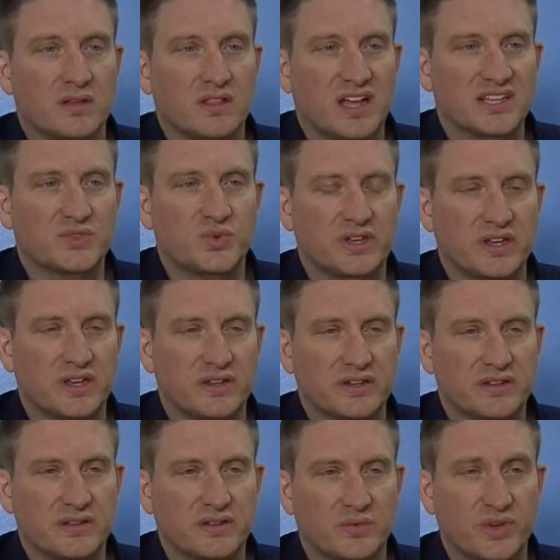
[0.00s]
Last
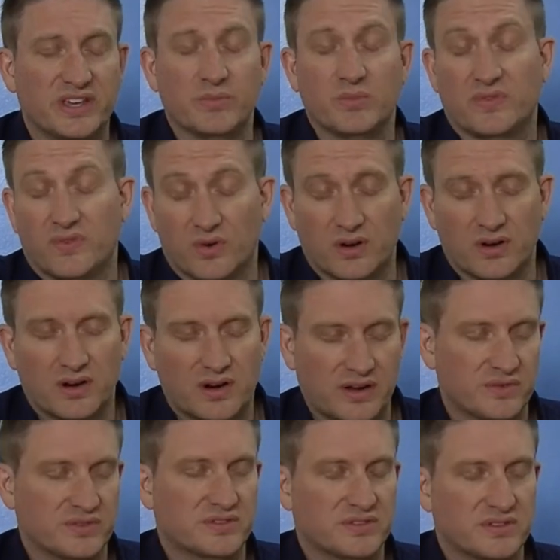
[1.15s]
weekend before, I
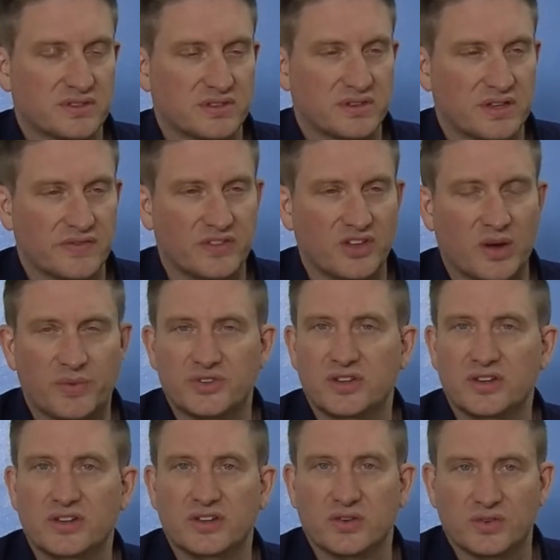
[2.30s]
was given the
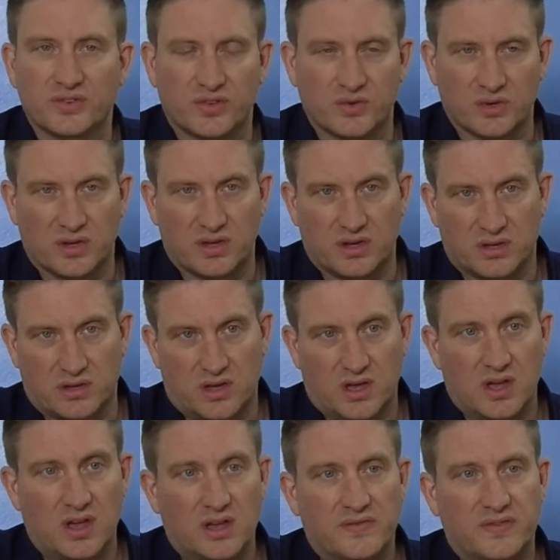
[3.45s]
opportunity to go to a
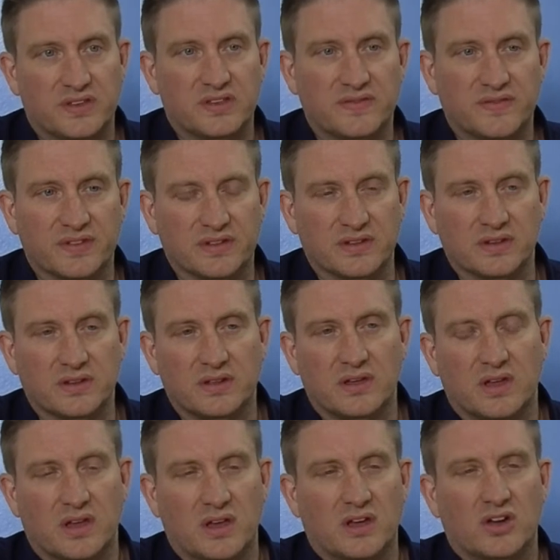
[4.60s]
Vicki Vinton
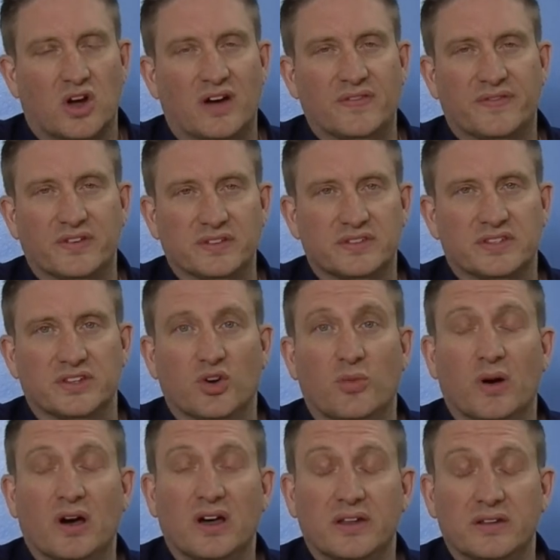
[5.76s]
conference in
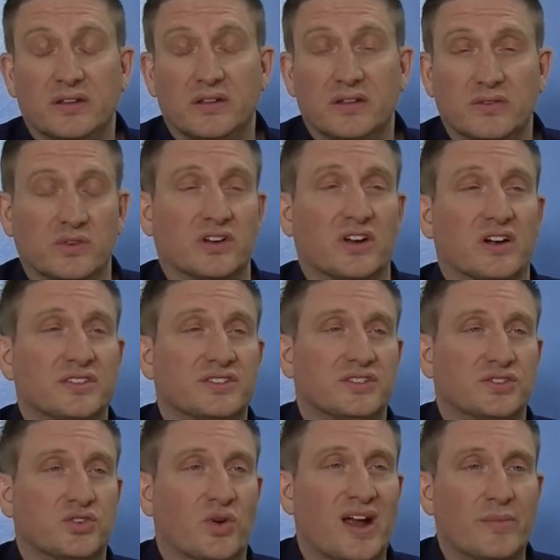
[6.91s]
Oman in regards to
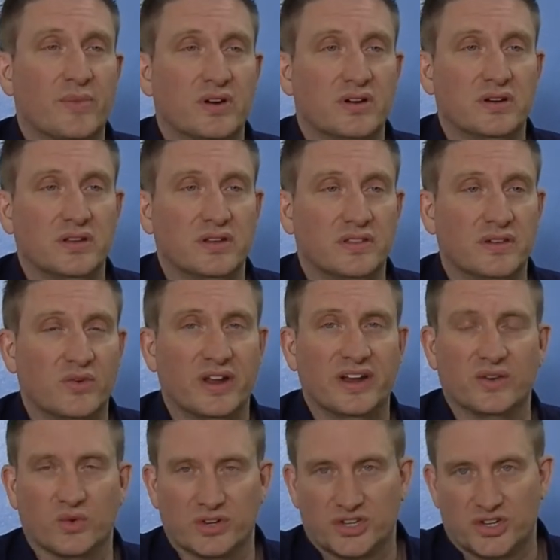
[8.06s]
grammar in the
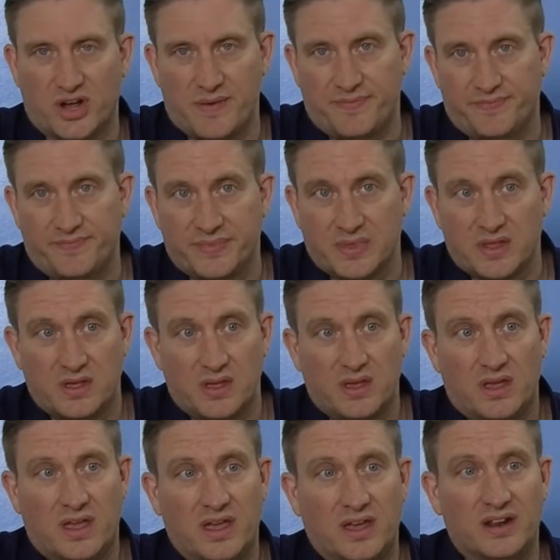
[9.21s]
writing workshop.
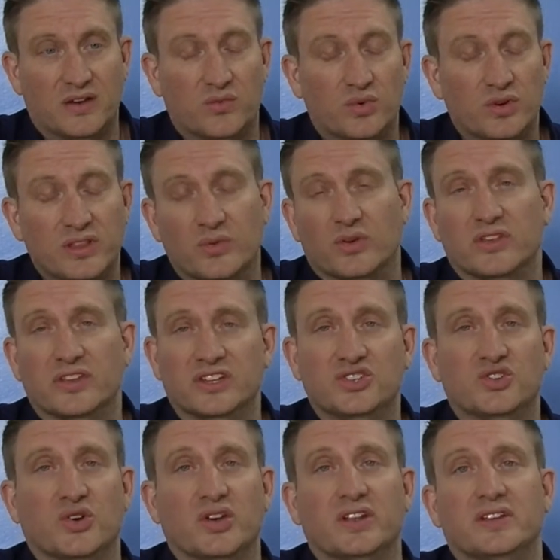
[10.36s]
And I really, really
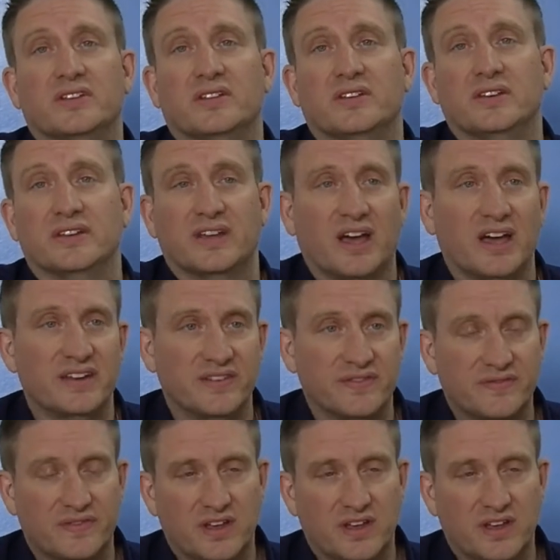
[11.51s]
enjoyed it. It kind of